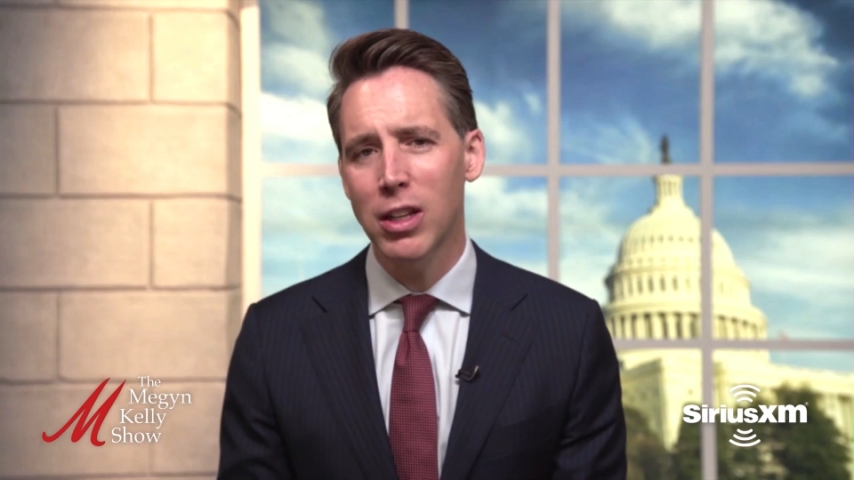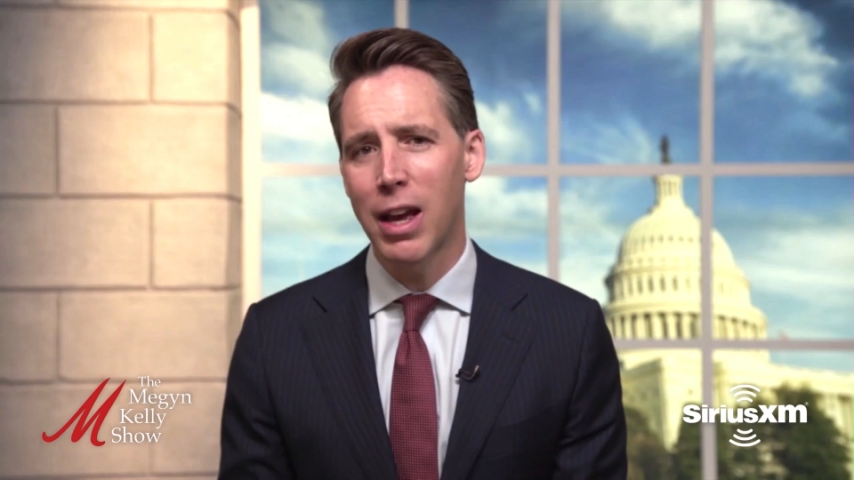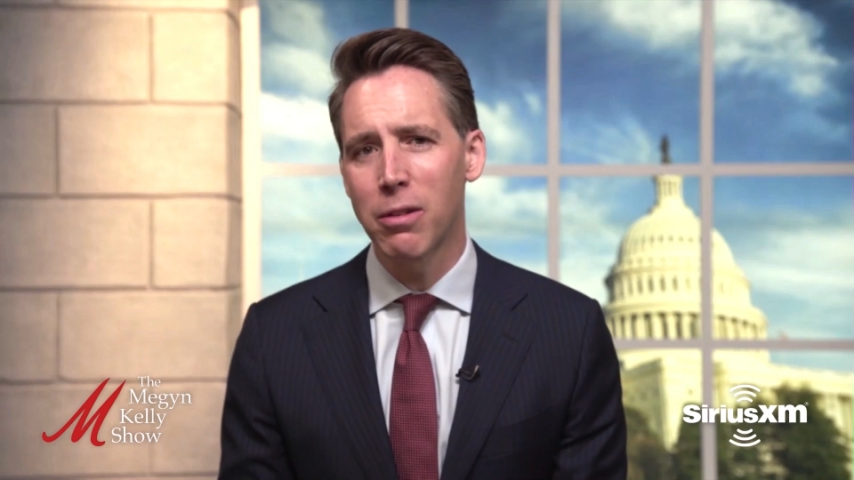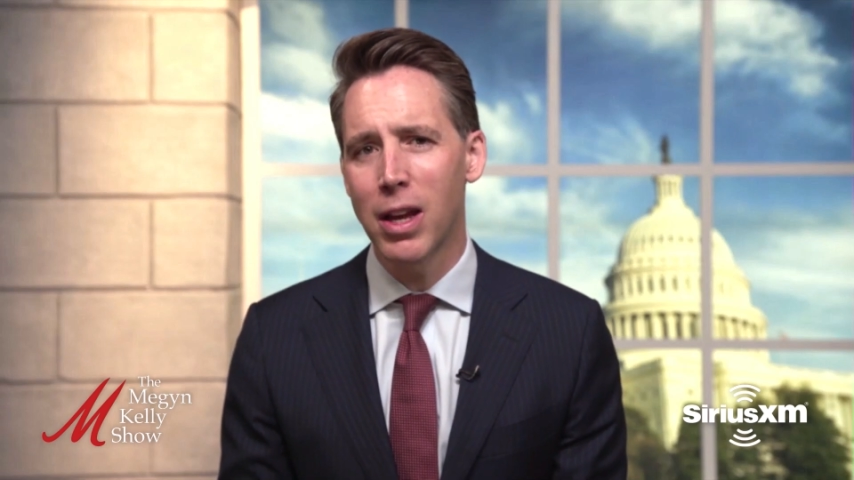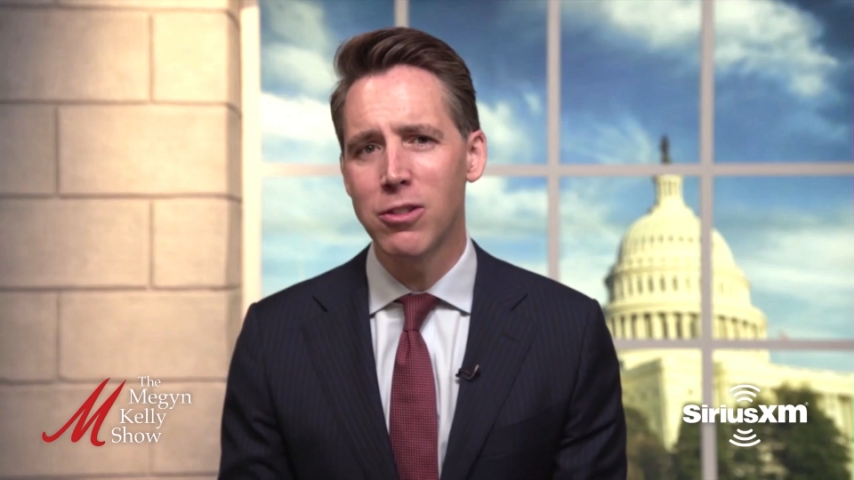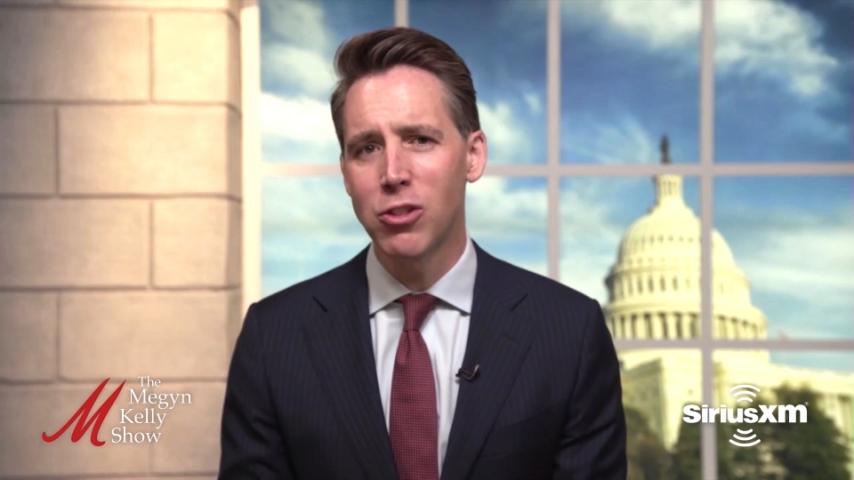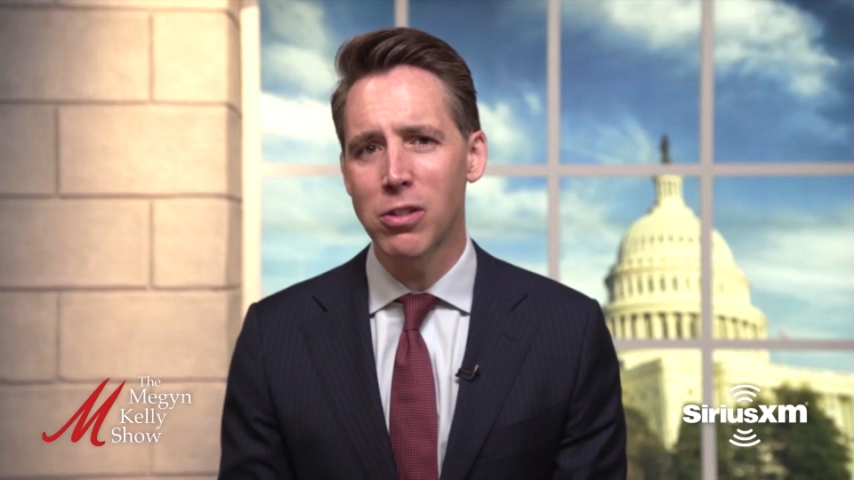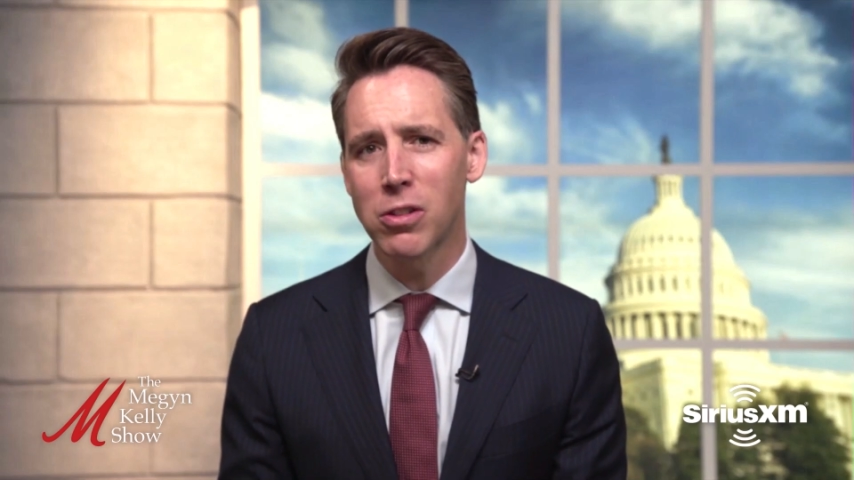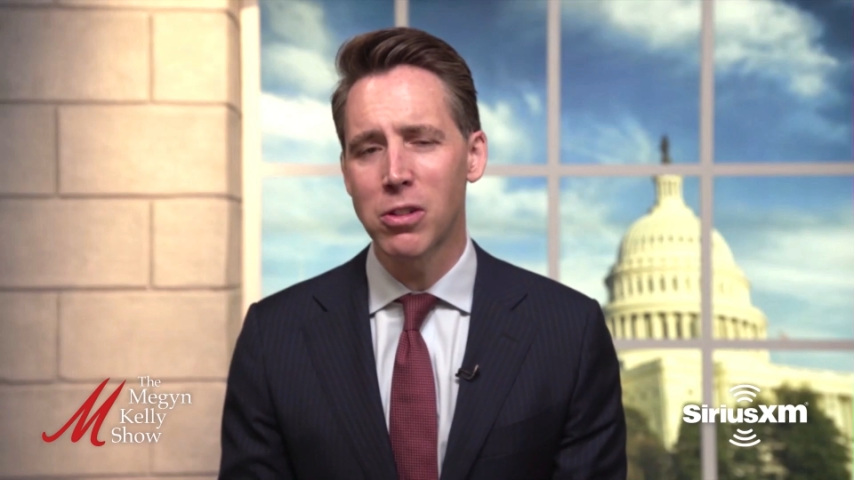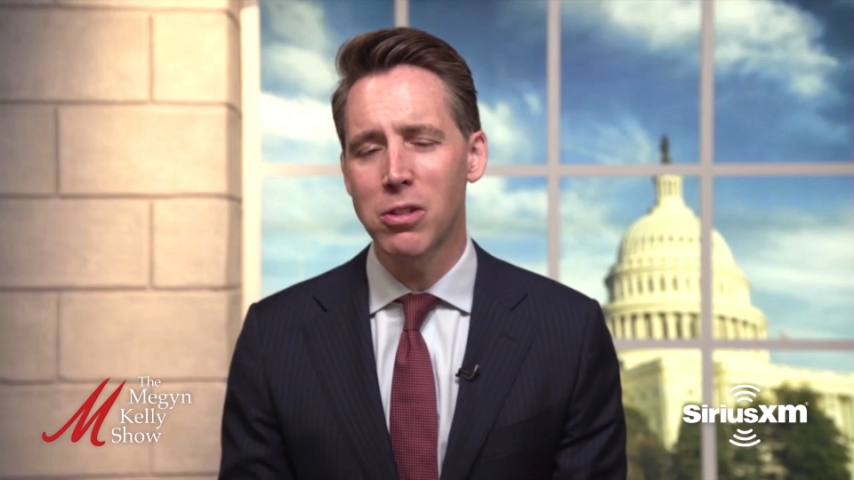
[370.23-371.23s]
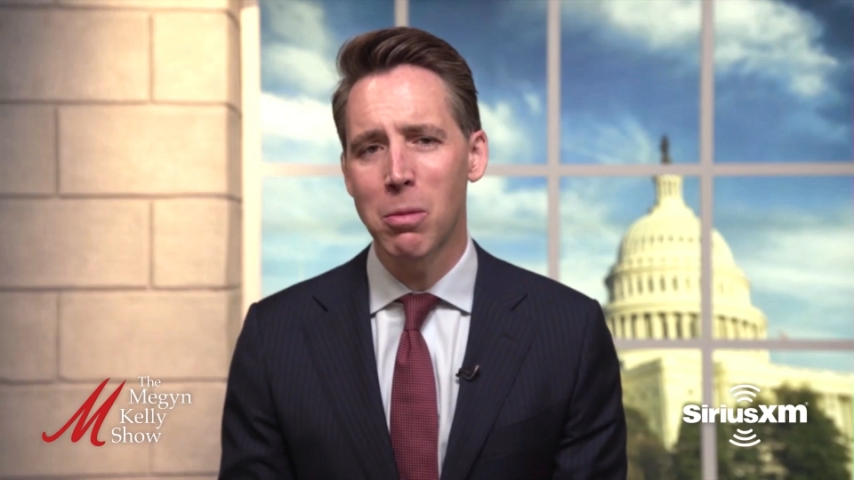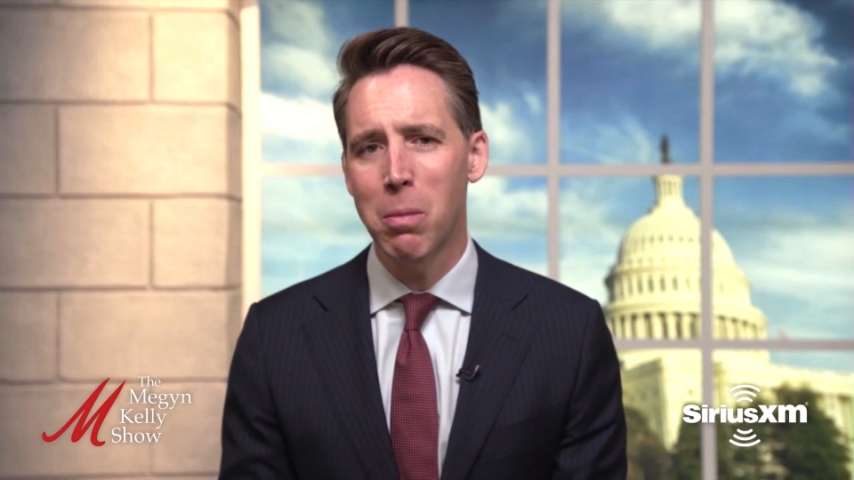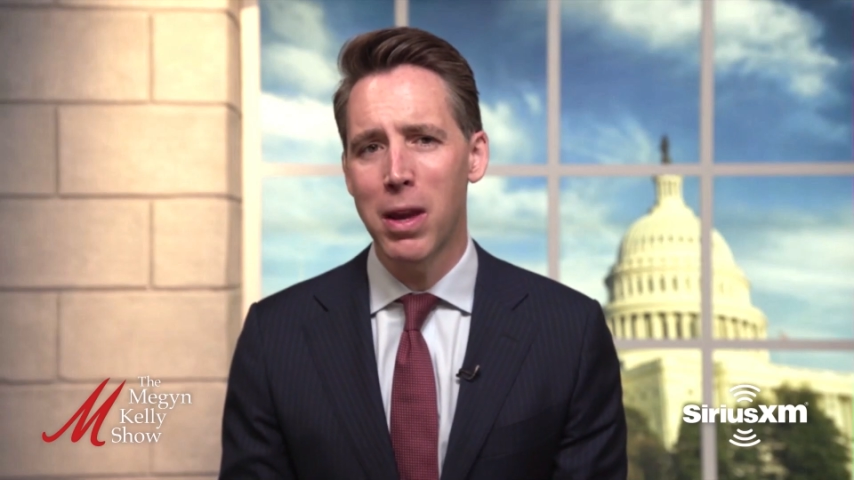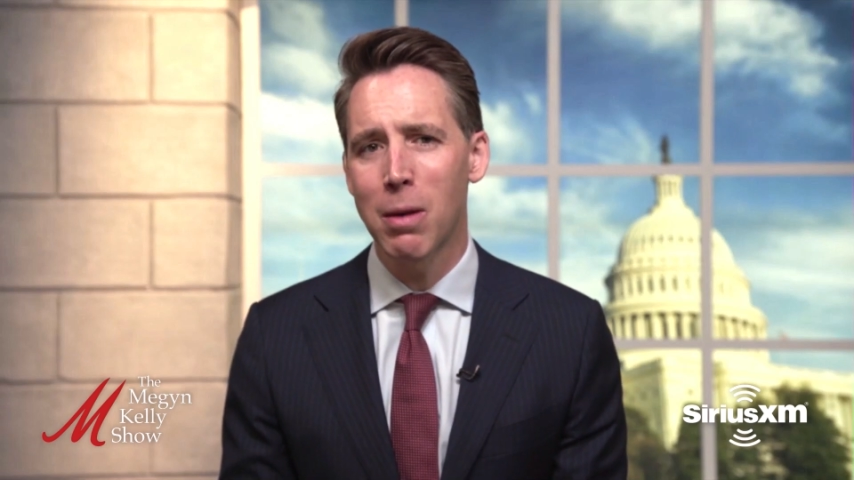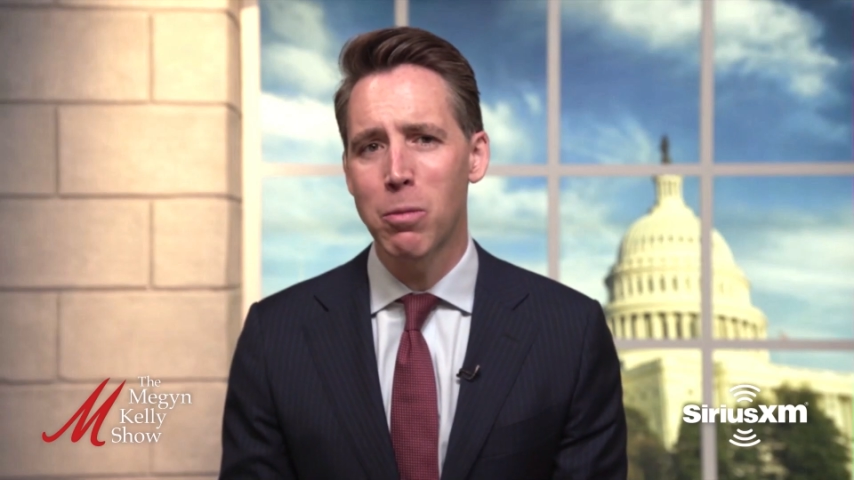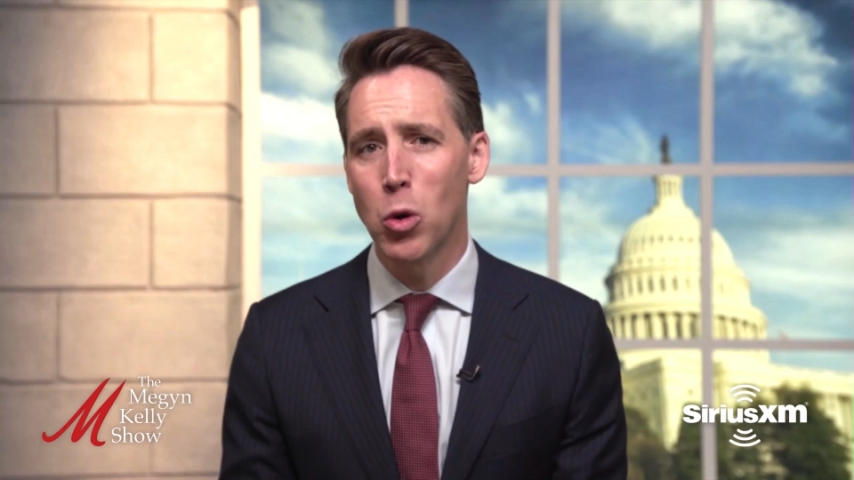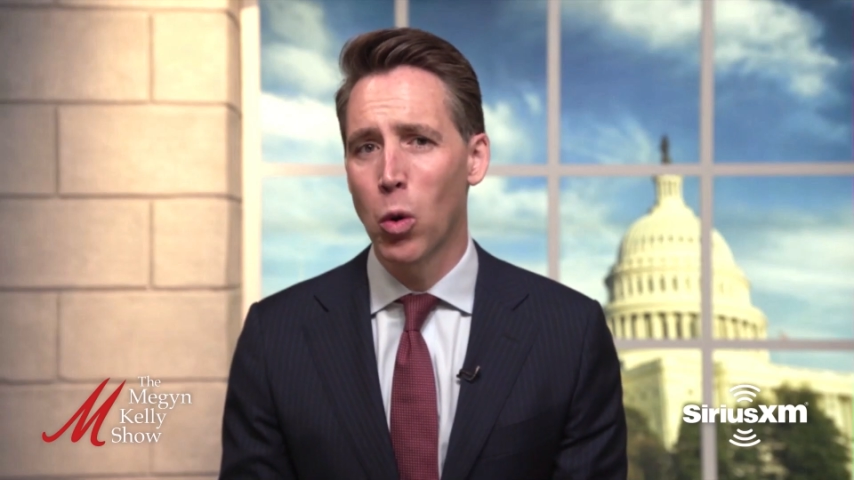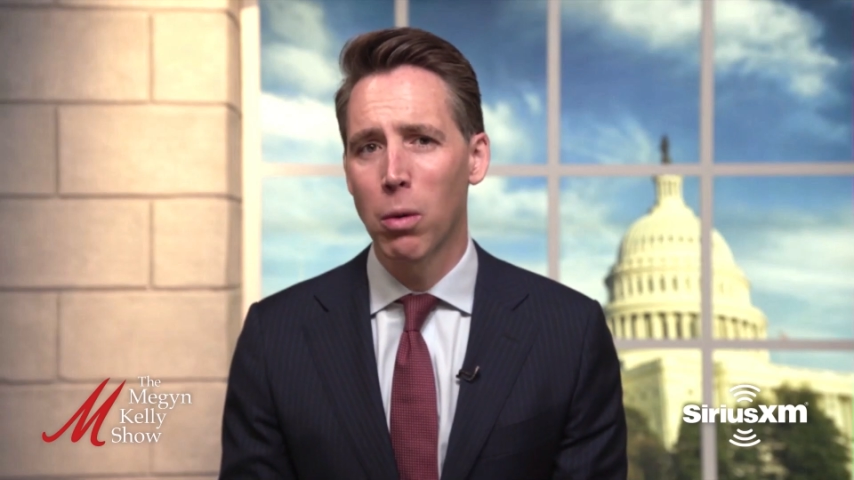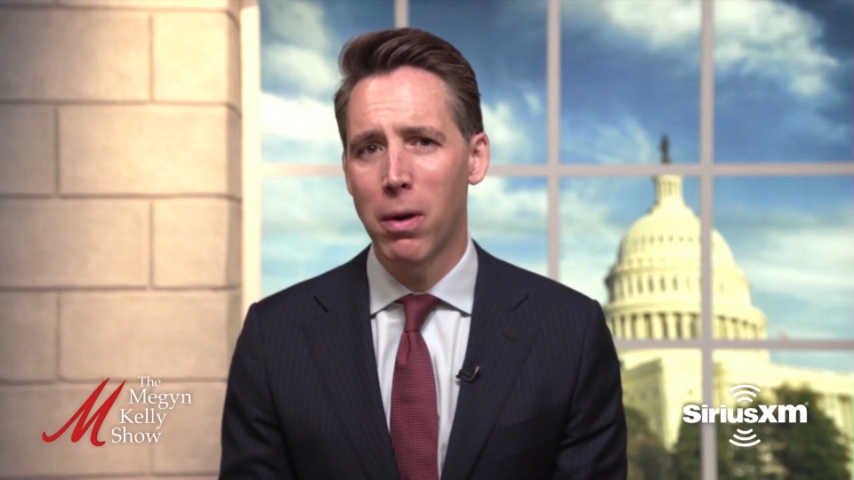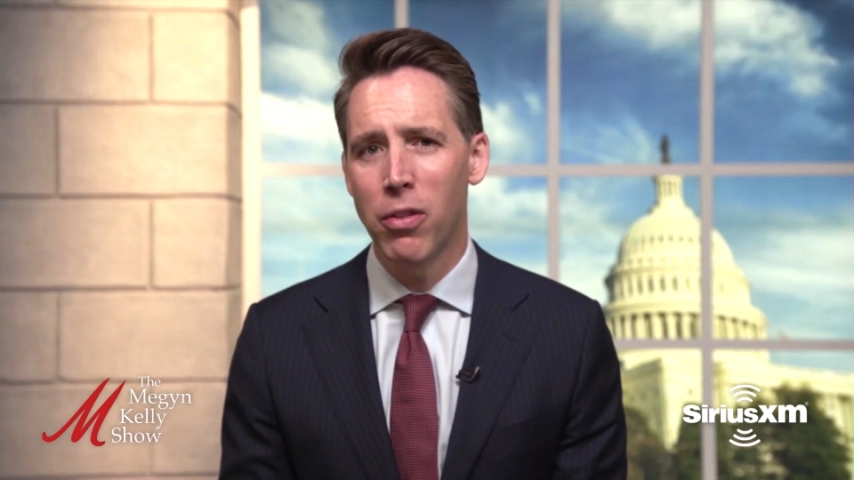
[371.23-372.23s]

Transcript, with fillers: allow nine justices to make up your,